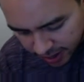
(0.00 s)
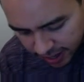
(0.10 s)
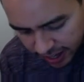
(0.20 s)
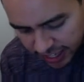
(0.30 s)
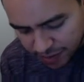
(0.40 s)

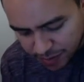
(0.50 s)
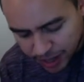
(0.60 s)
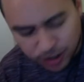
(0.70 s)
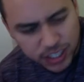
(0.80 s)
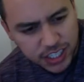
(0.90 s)
gave
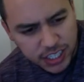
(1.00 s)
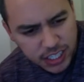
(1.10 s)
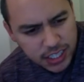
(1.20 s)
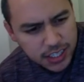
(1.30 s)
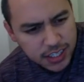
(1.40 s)
Michael a
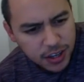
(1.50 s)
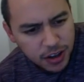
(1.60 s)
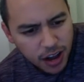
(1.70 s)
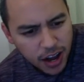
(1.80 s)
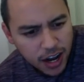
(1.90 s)
C.
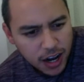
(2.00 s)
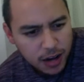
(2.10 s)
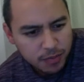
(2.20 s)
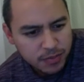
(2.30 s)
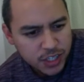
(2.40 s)

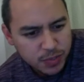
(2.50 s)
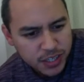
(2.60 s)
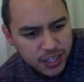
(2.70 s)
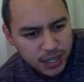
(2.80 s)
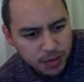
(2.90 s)
Just
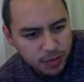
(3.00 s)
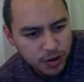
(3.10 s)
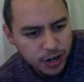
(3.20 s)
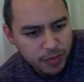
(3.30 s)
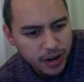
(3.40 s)
because I'm
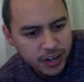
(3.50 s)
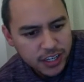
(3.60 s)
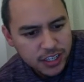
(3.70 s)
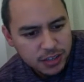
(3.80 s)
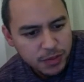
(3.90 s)
worried about
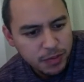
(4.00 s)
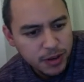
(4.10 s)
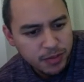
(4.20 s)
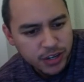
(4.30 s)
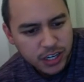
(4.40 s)
his big men
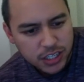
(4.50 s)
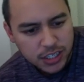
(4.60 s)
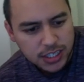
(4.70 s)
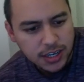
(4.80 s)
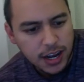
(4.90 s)

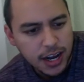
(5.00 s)
production.